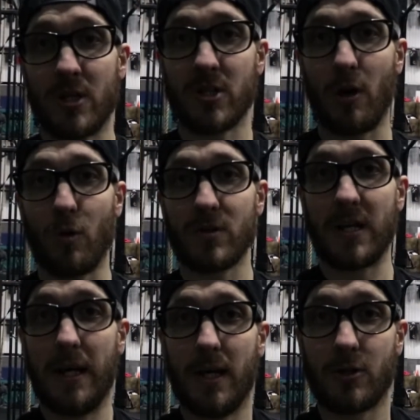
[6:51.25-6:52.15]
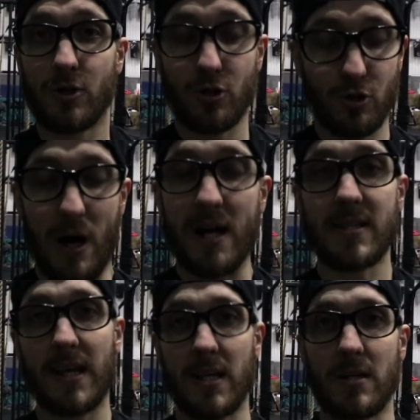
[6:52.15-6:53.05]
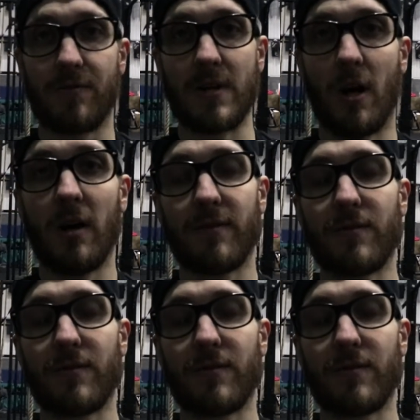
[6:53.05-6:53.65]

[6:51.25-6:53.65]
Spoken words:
your toes, just try taking your feet off.